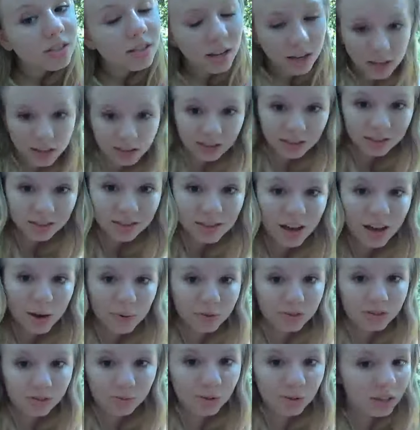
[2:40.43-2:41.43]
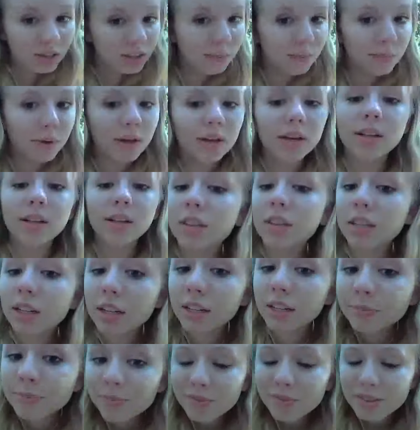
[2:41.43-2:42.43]
and that was really big
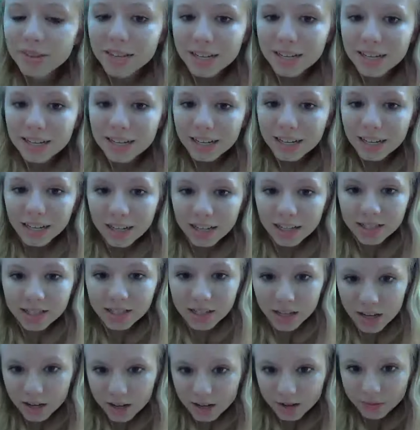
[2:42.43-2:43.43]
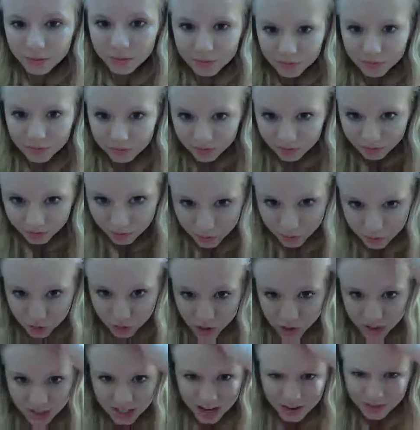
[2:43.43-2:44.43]
then. And
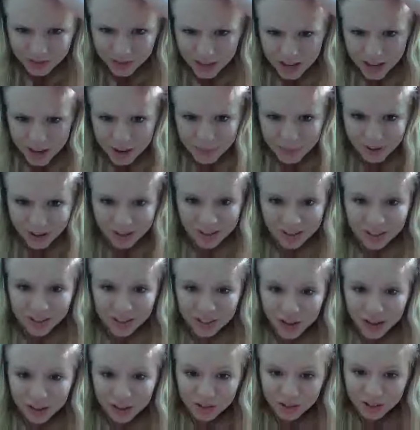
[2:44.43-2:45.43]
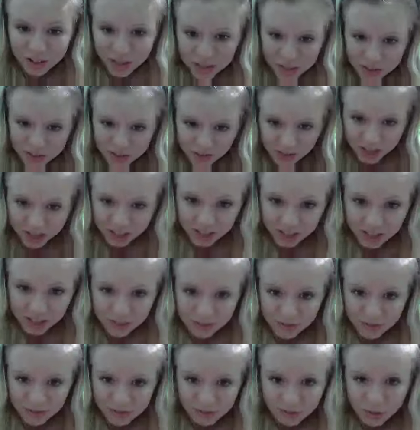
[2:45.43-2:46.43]
just having the headband on, I look kind of like
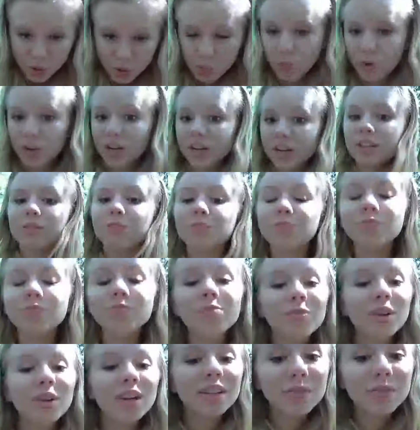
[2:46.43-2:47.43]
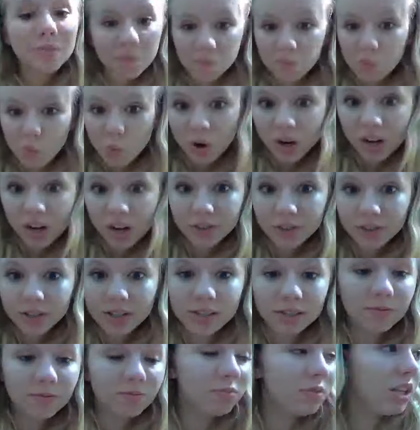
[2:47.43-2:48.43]
weird, but whatever,
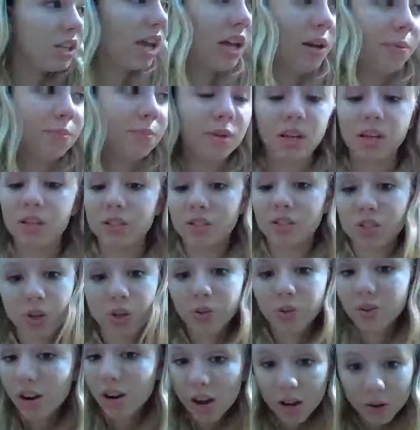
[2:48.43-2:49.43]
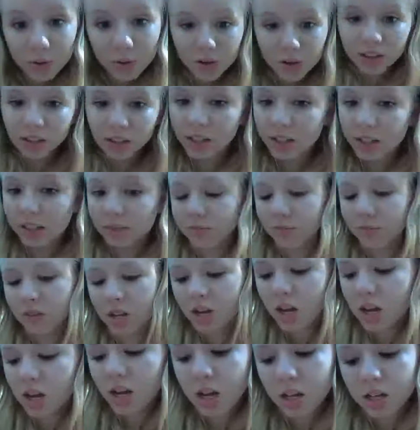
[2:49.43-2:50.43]
camping, so not really
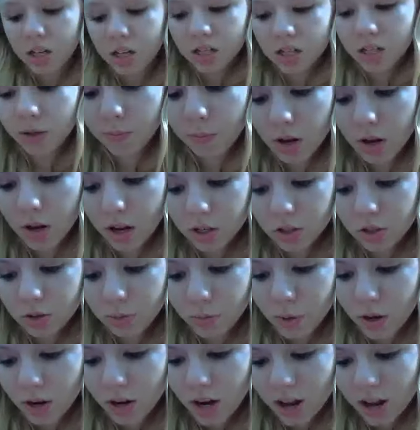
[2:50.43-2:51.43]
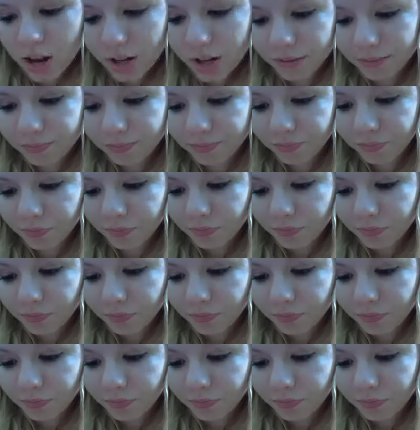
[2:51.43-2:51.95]
did much. But